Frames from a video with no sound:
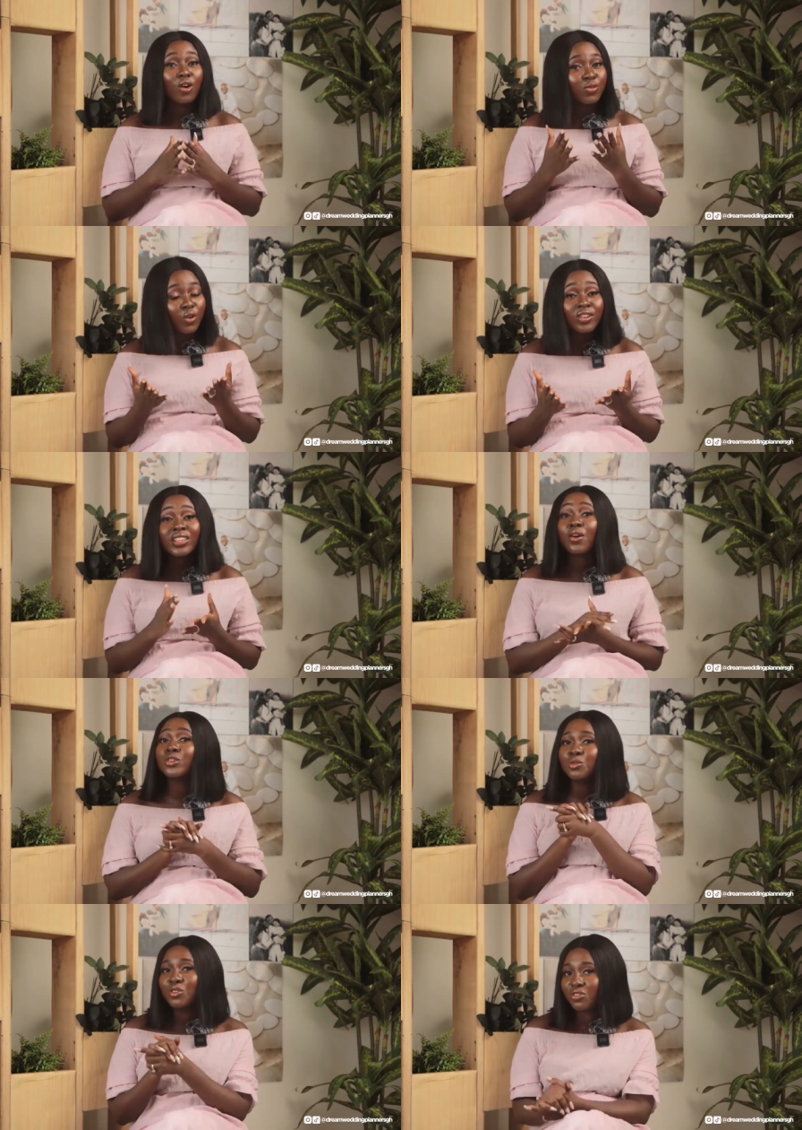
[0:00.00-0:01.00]
Of course, I
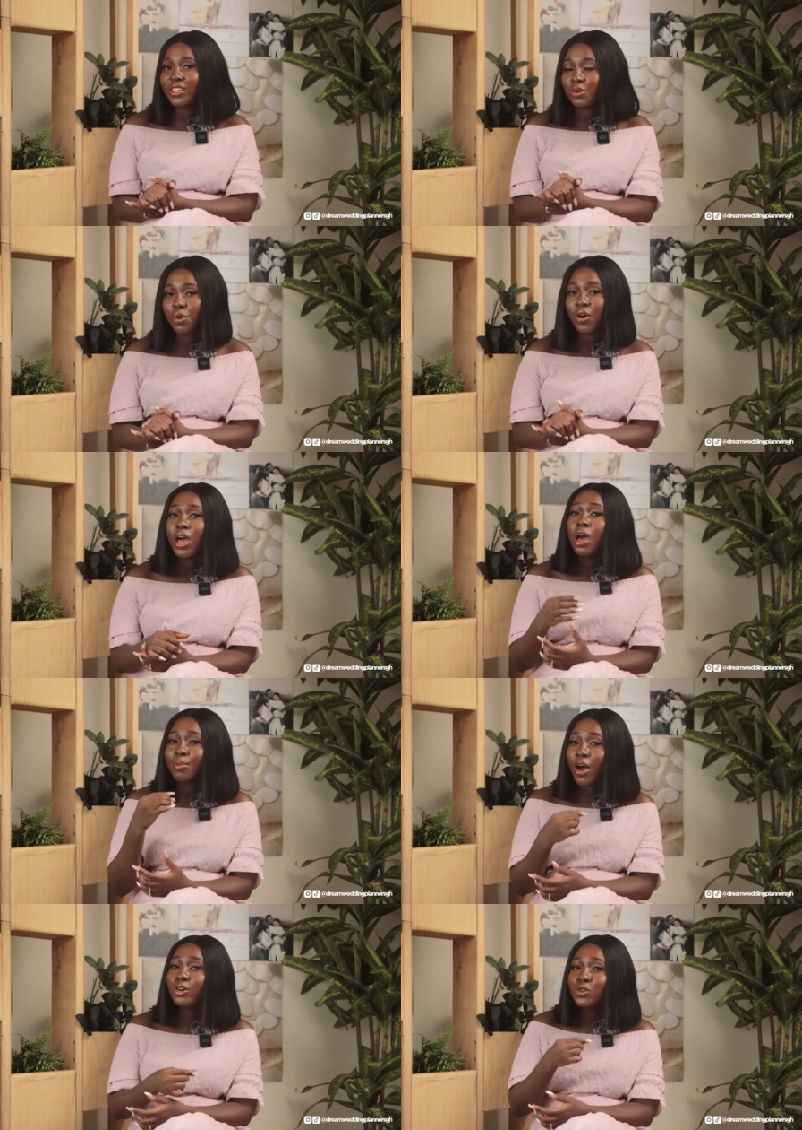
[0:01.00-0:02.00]
want to be treated well,
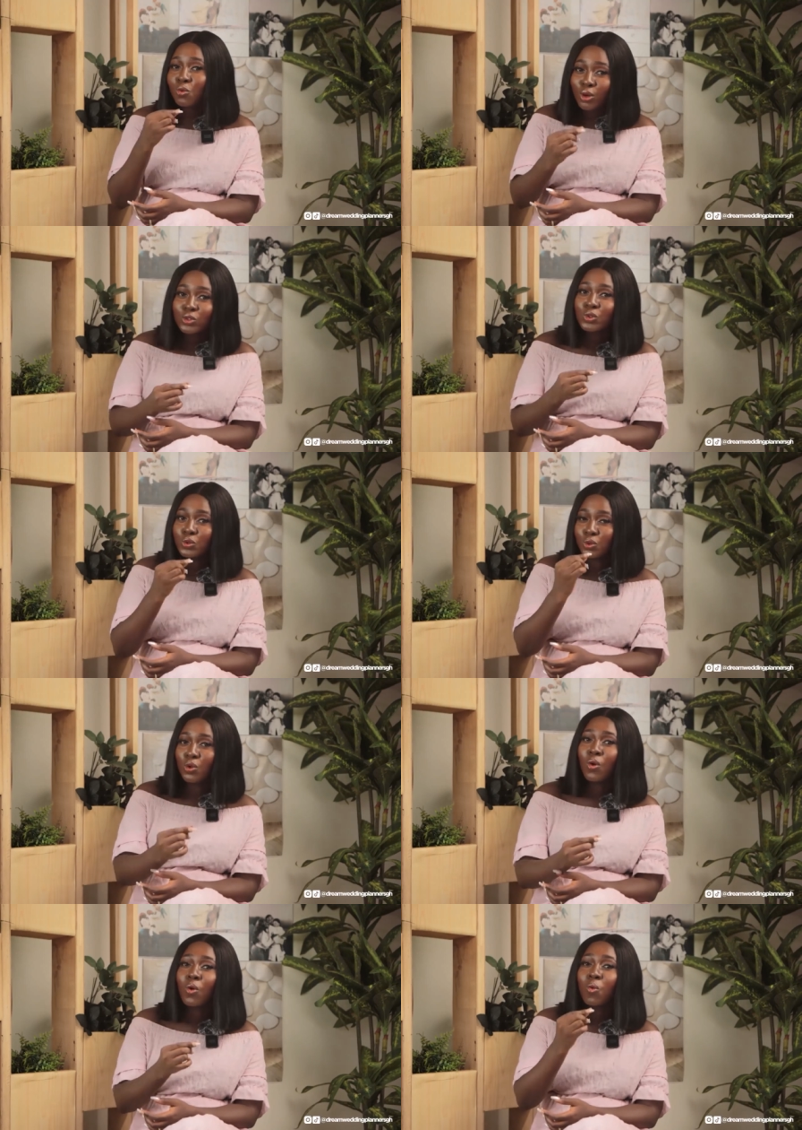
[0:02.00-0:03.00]
but I also want you to
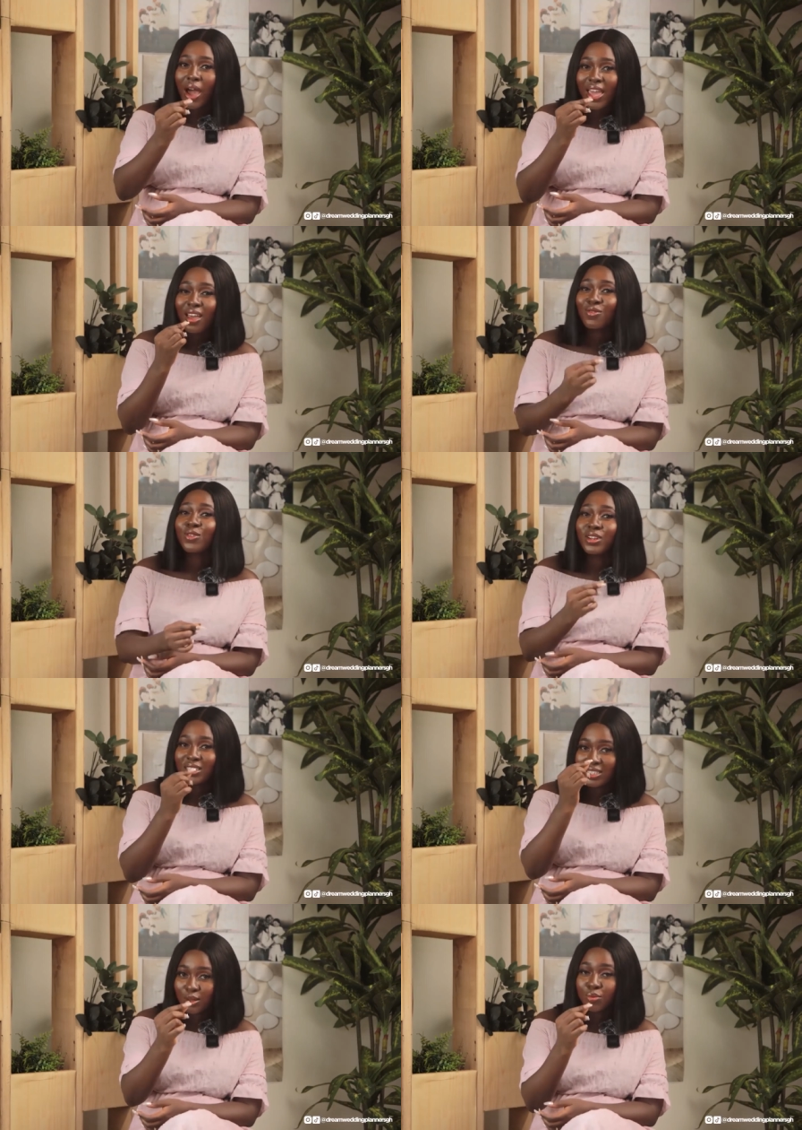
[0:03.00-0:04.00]
know why I feel
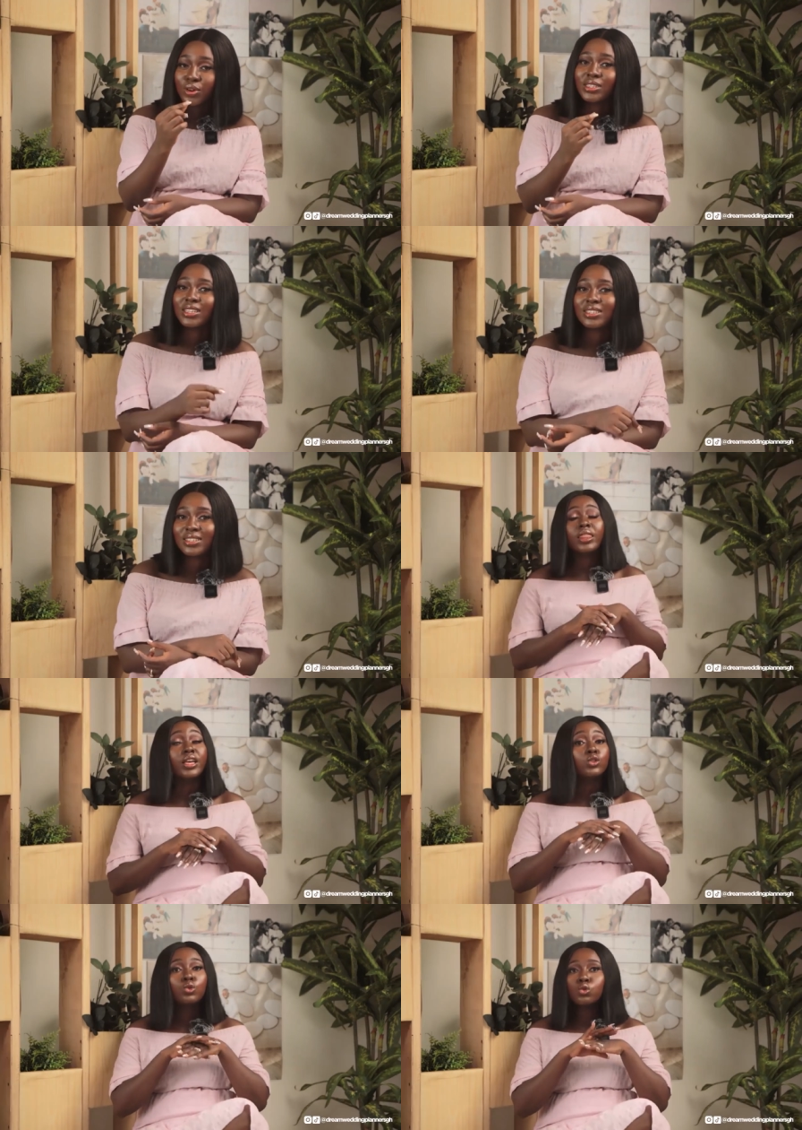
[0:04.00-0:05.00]
it is important.
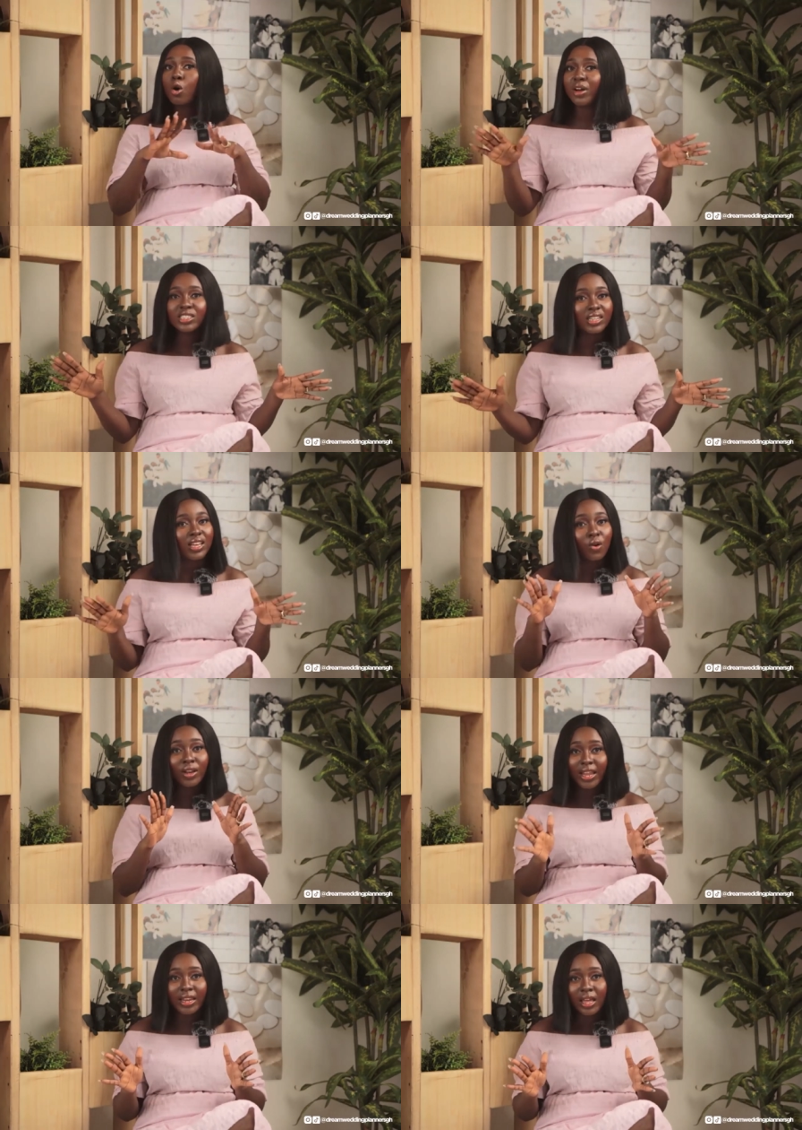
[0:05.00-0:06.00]
There is so much chatter
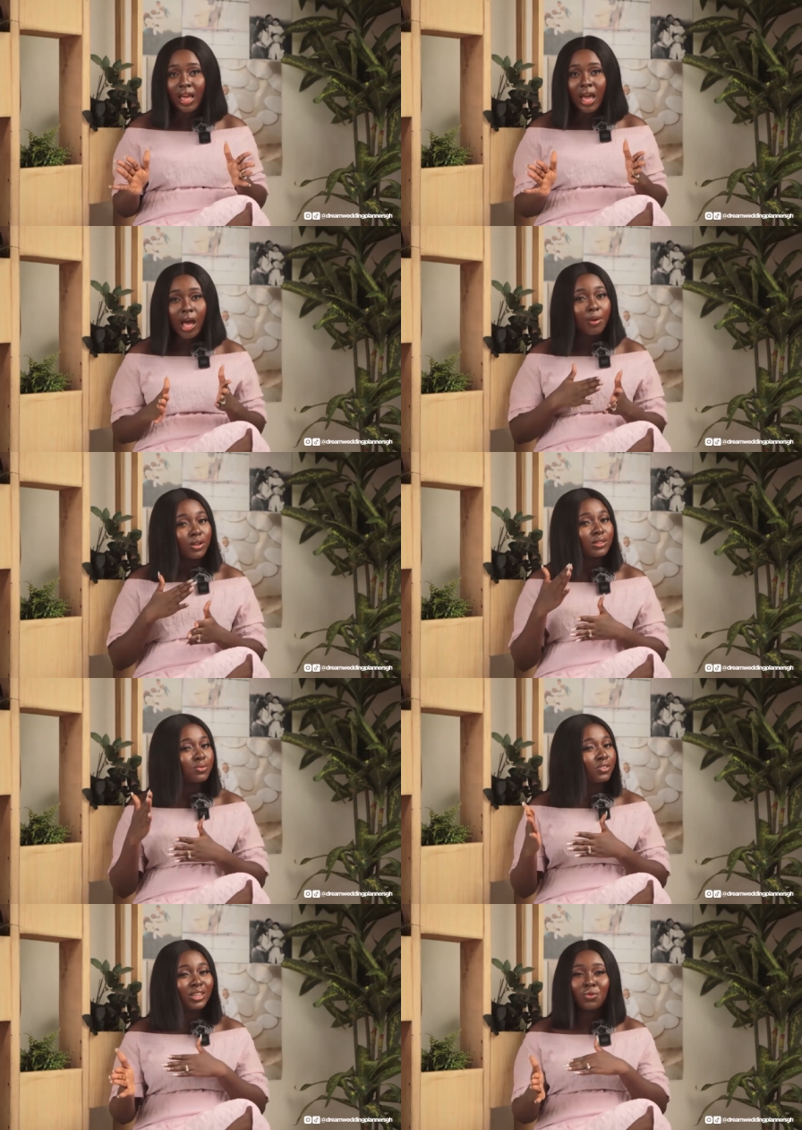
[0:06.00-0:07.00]
online about
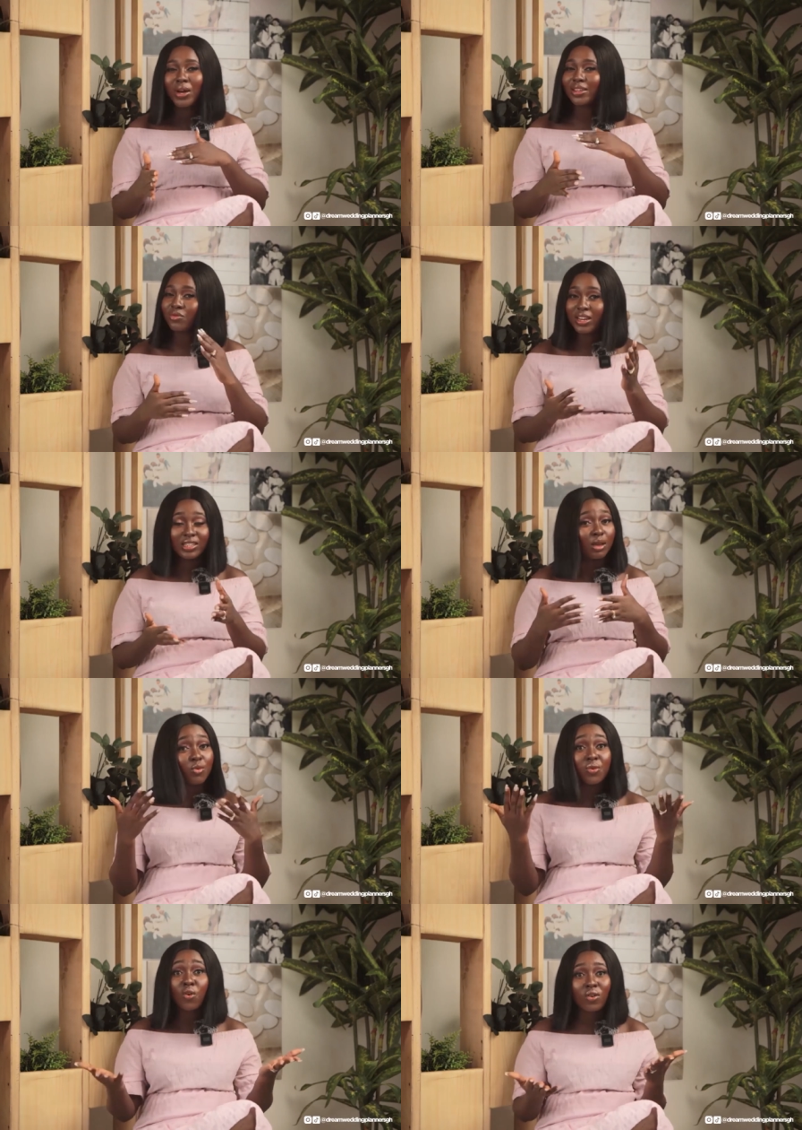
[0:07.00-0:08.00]
feeding wedding vendors. I
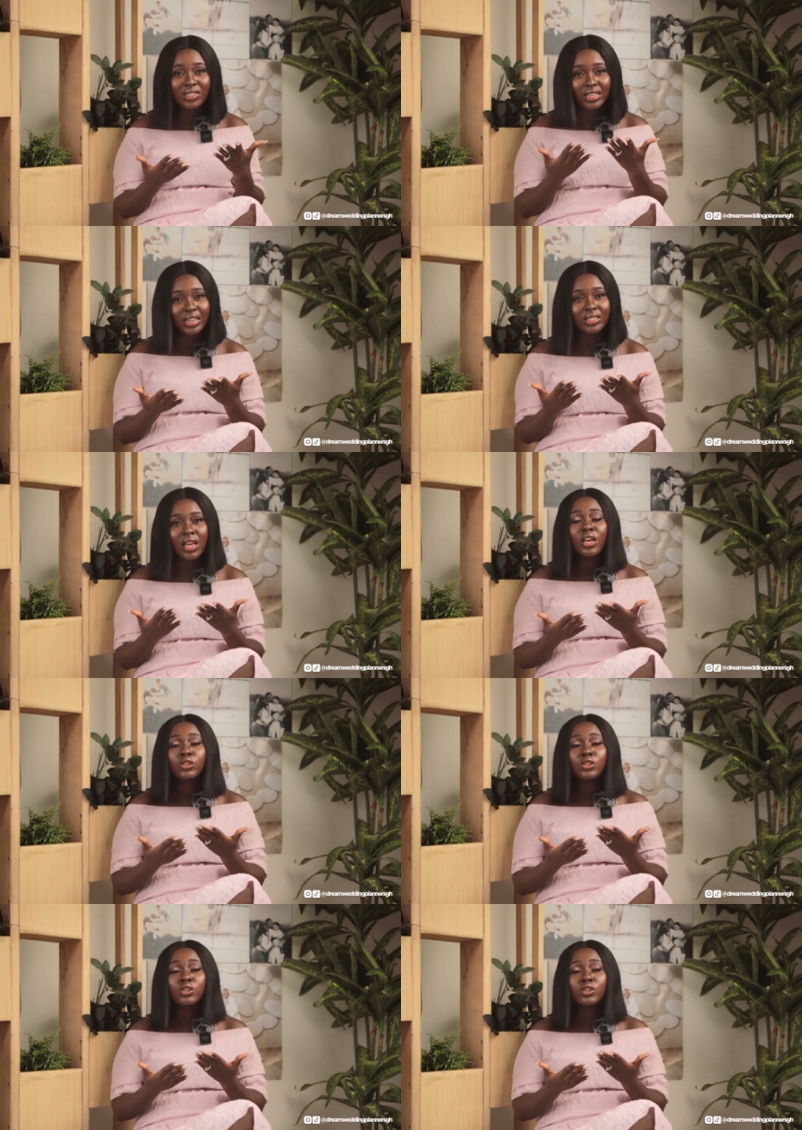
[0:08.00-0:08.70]
mean, we've all seen it.